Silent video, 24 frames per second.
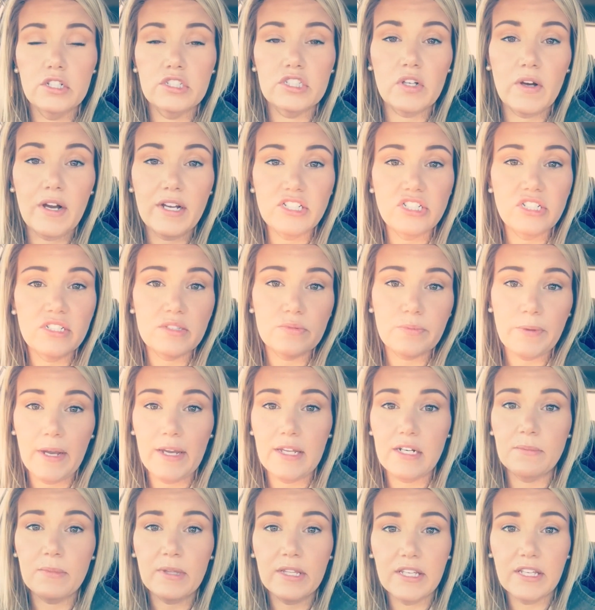So I just
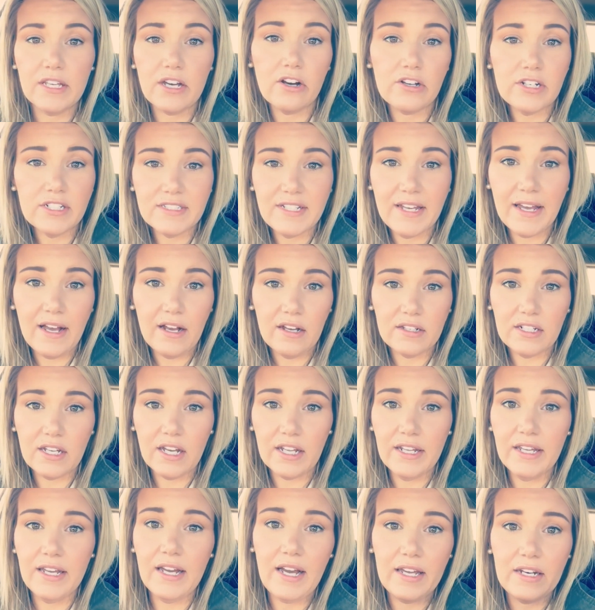randomly go to town
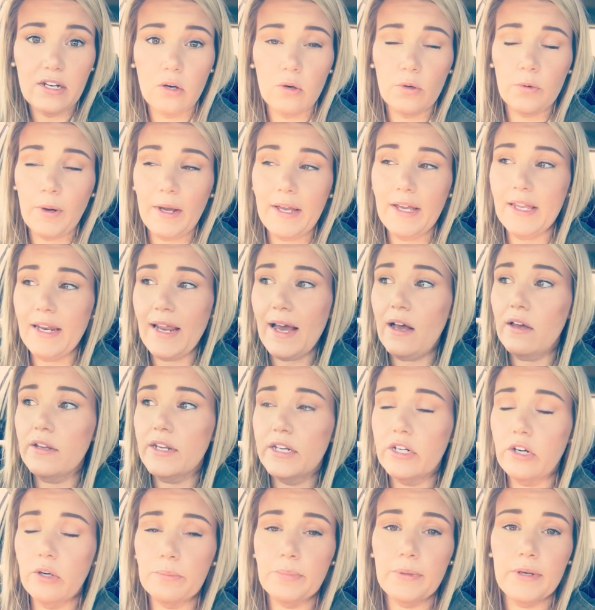on it. I don't weigh it out.
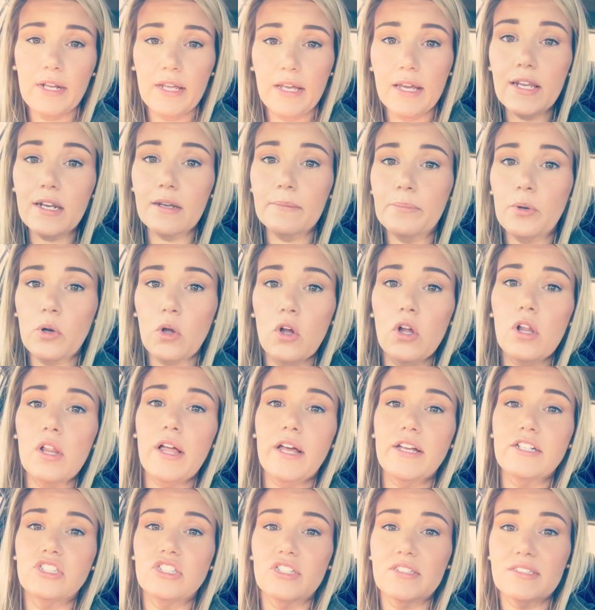I don't put it in a bowl.
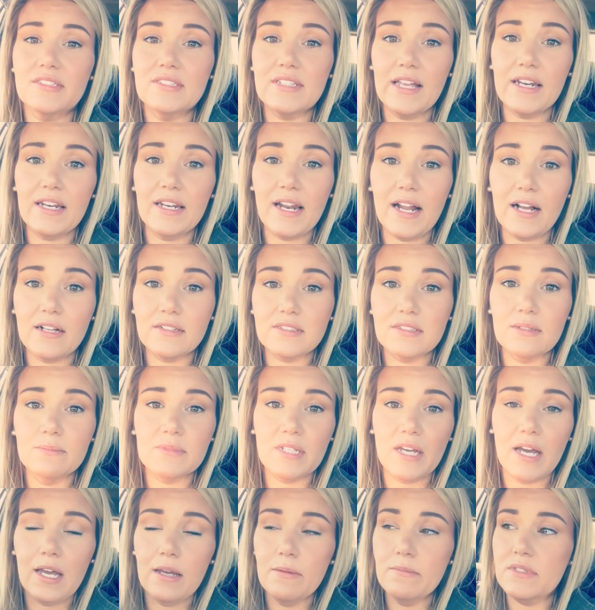I just set it out
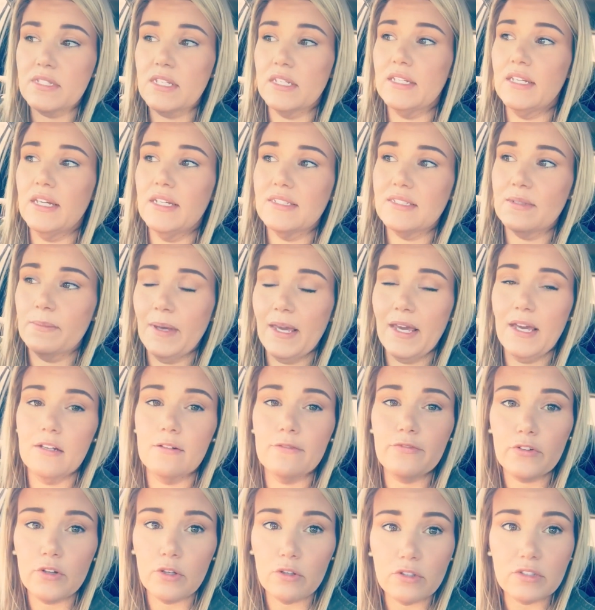sometimes and get some
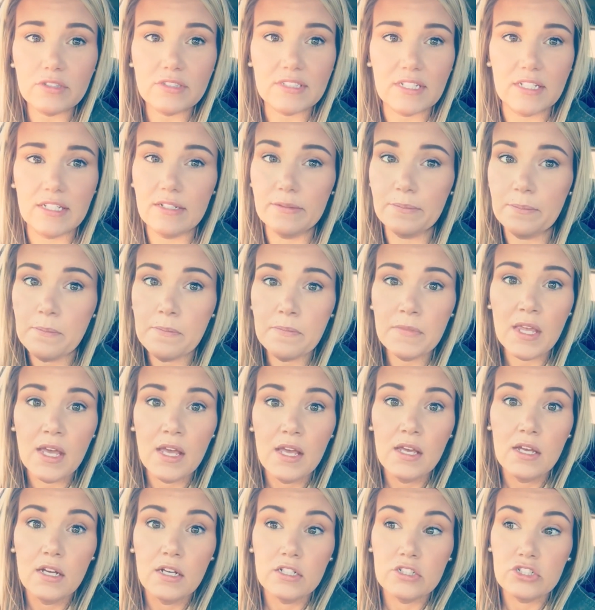handfuls and
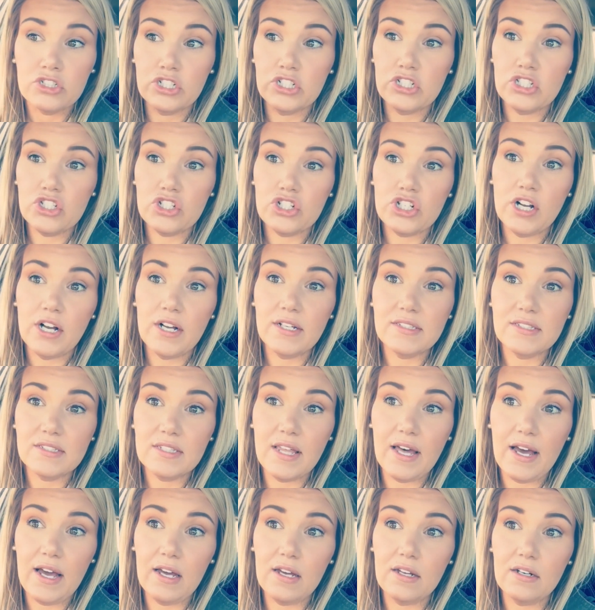just trust
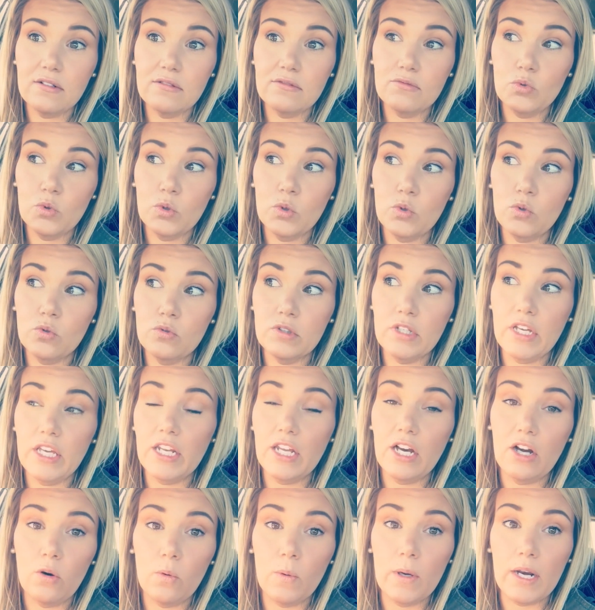that,
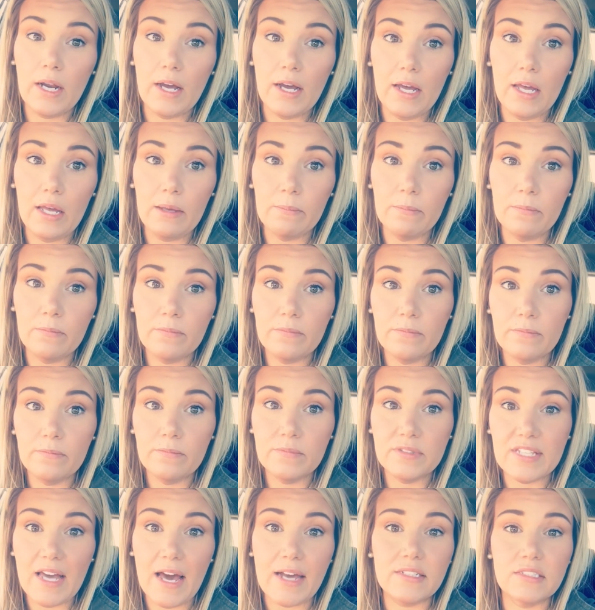when I'm
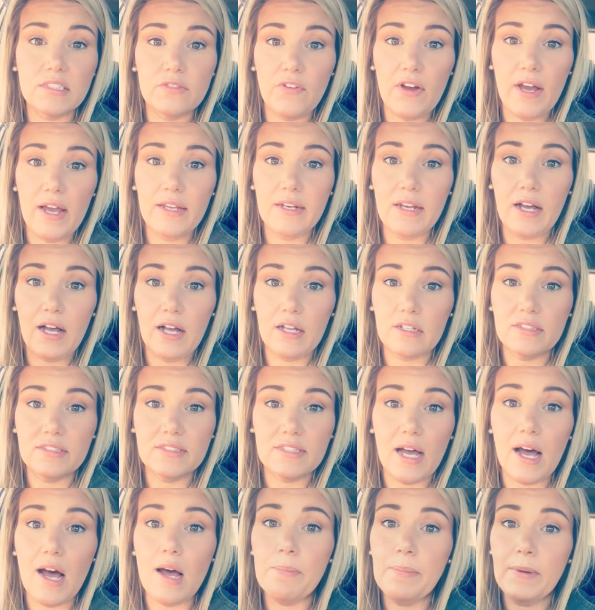satisfied, I'll
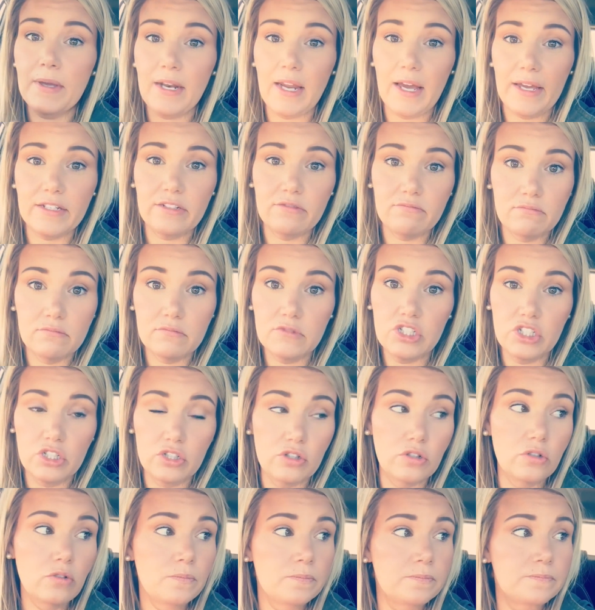stop, and I
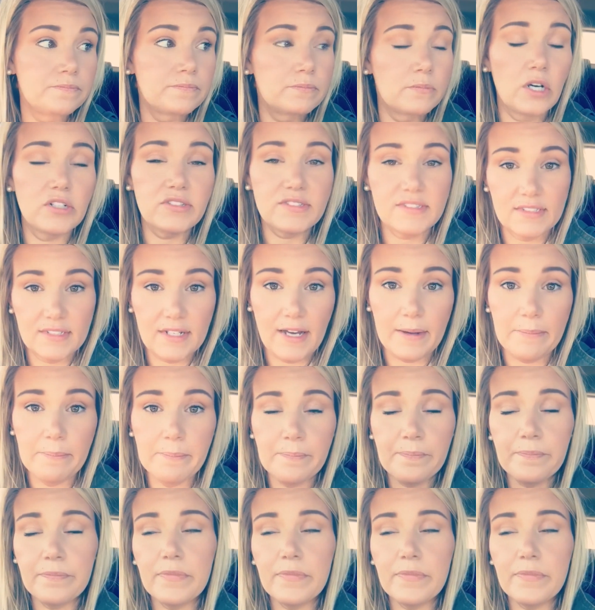do most of the time.